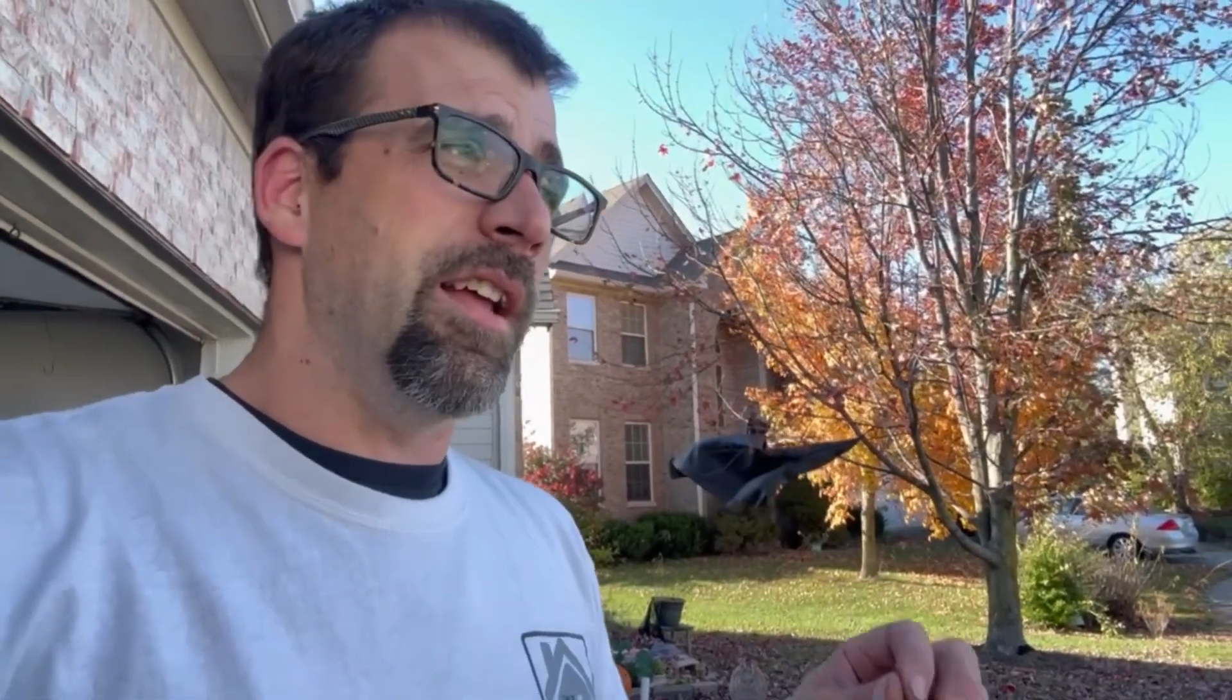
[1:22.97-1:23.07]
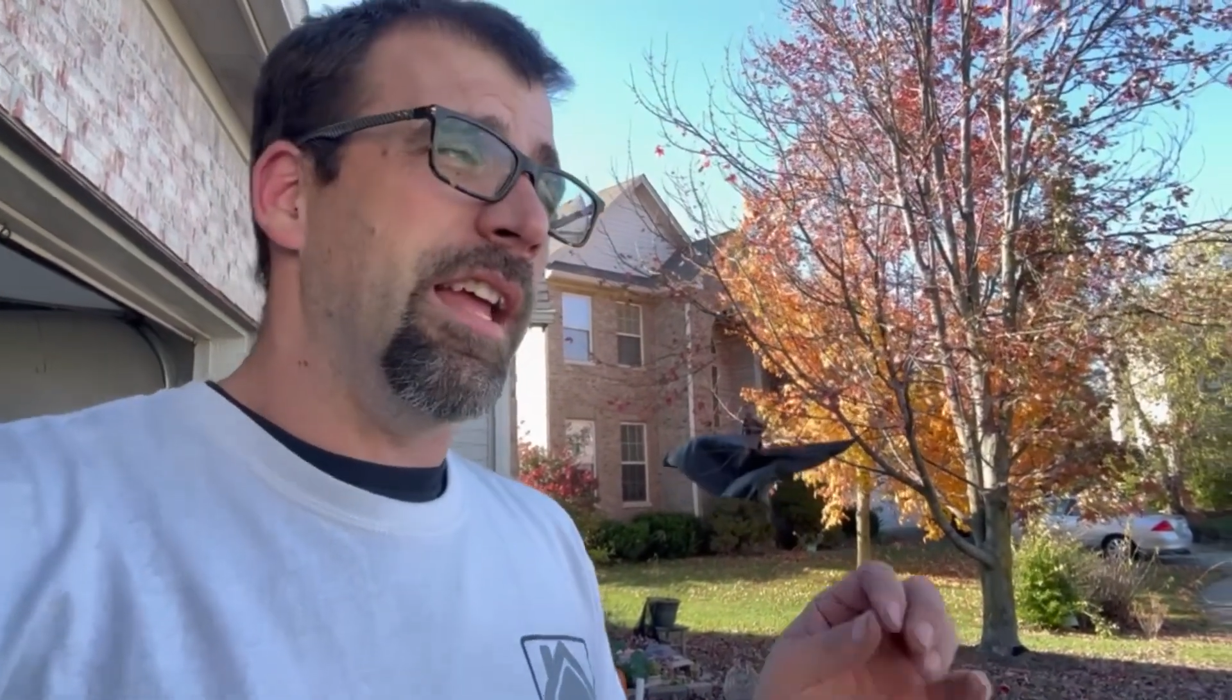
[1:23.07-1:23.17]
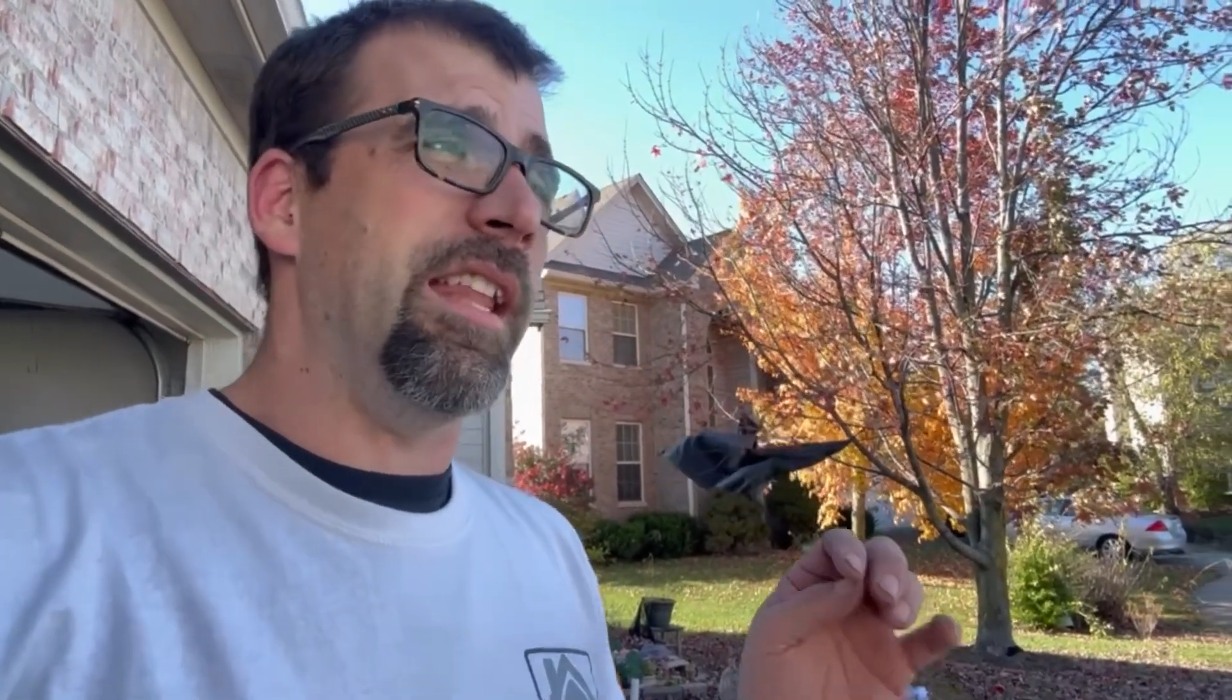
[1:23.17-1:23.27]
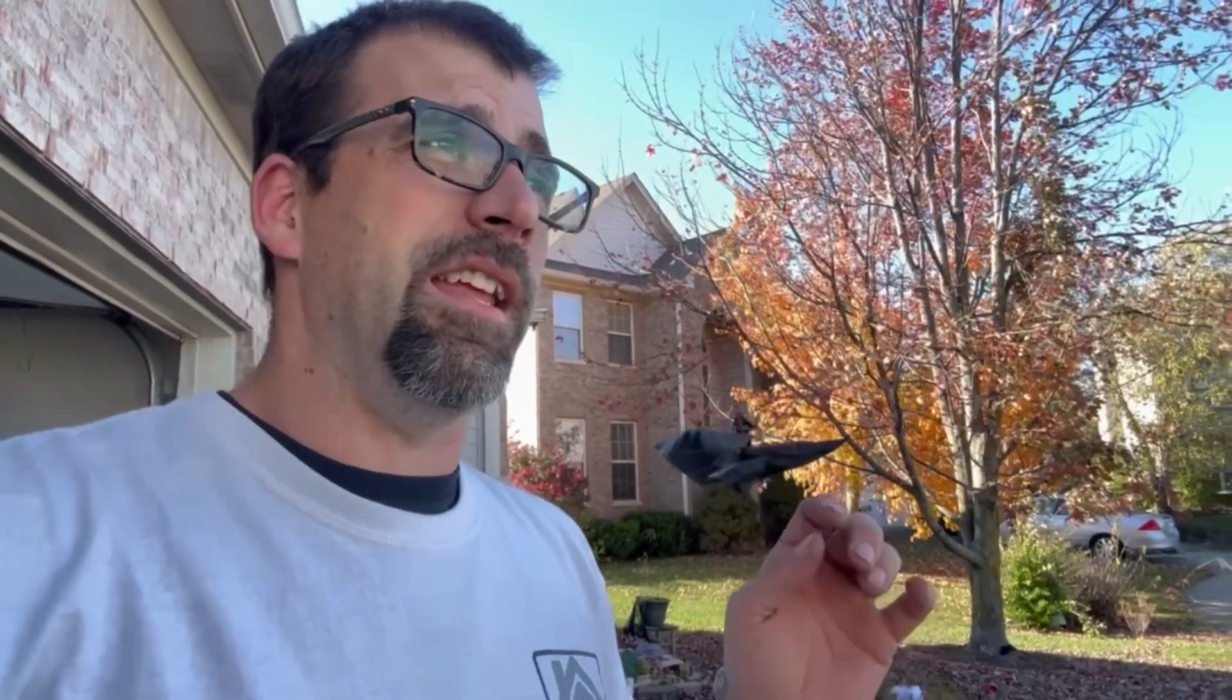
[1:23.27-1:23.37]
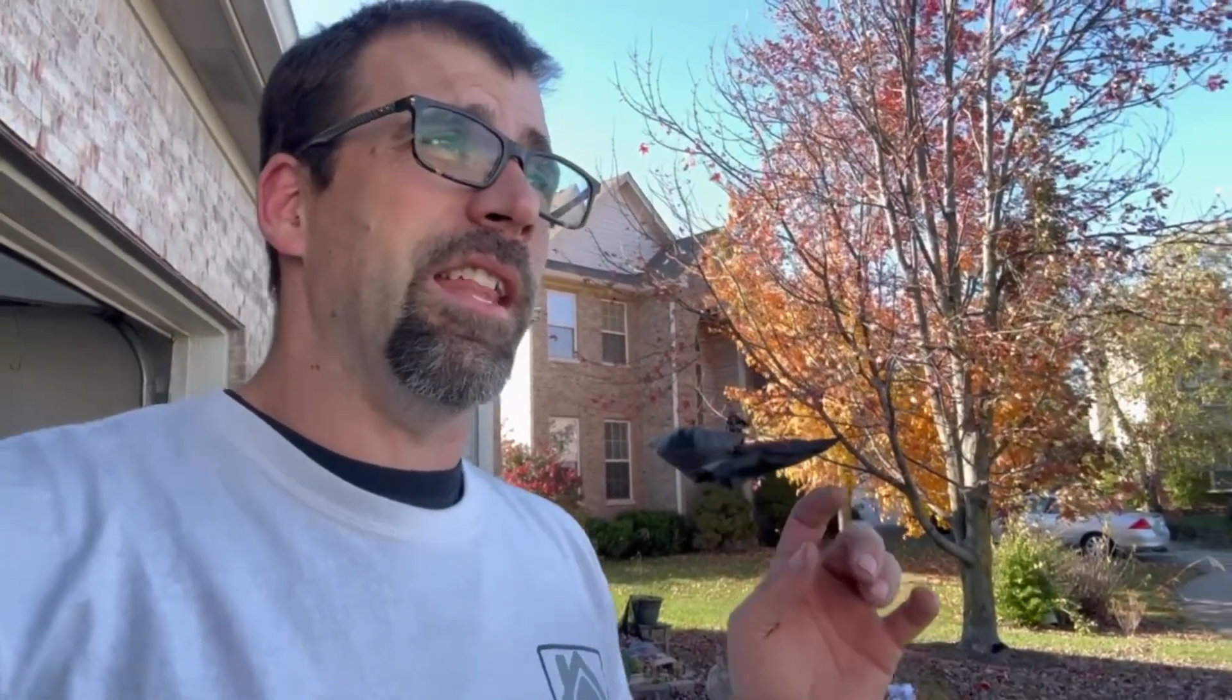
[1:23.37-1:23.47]

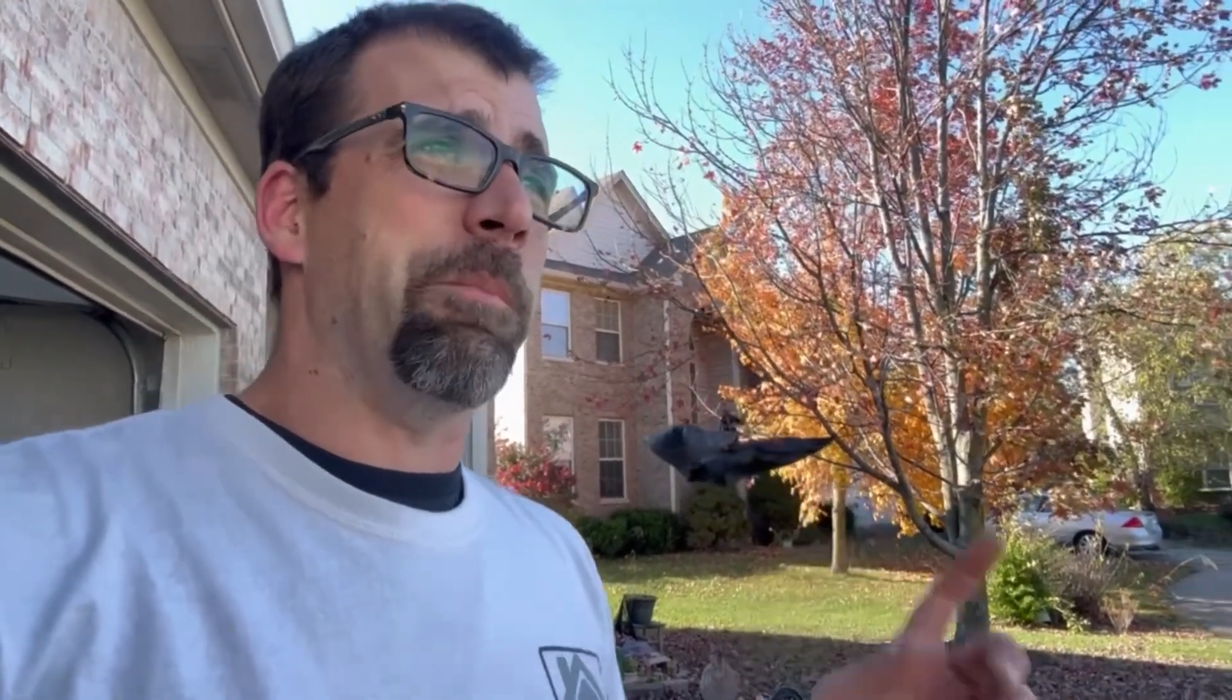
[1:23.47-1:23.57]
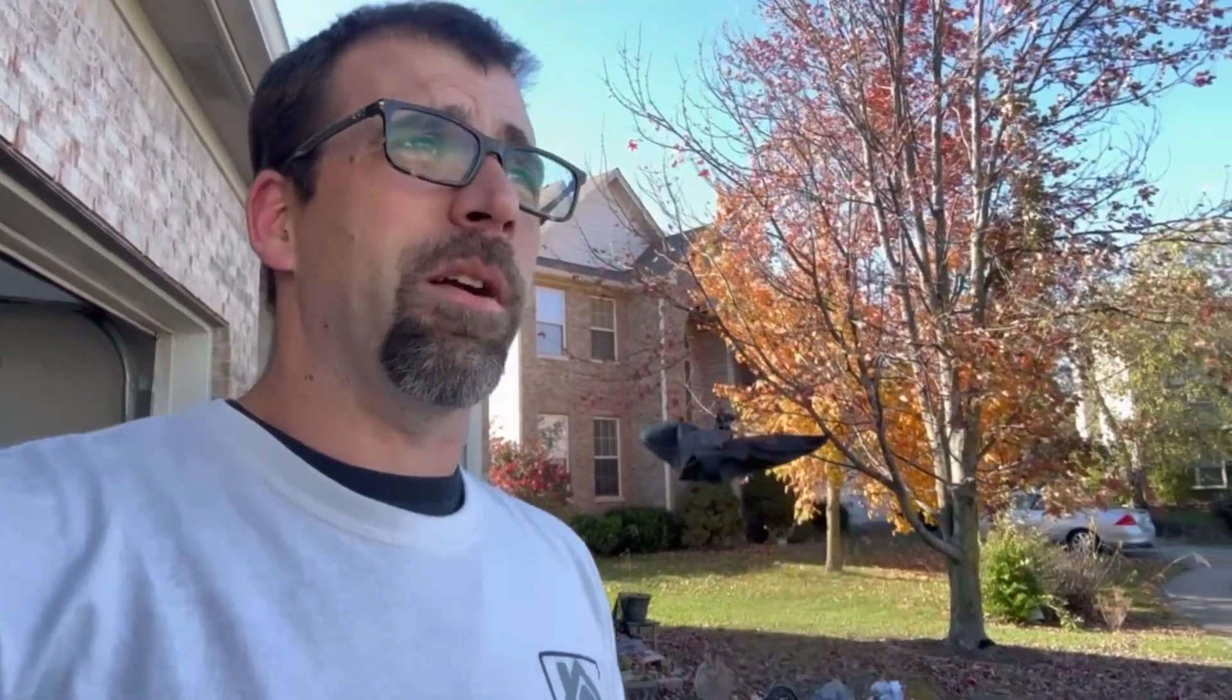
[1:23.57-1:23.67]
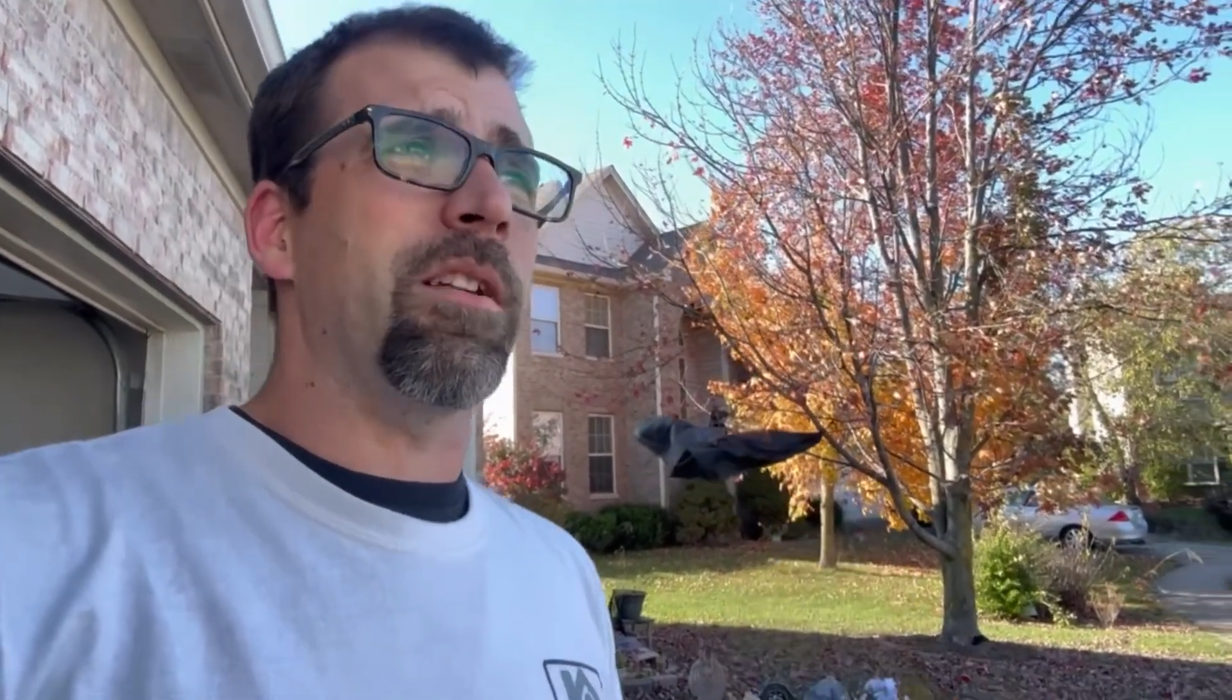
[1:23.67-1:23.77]
And the other part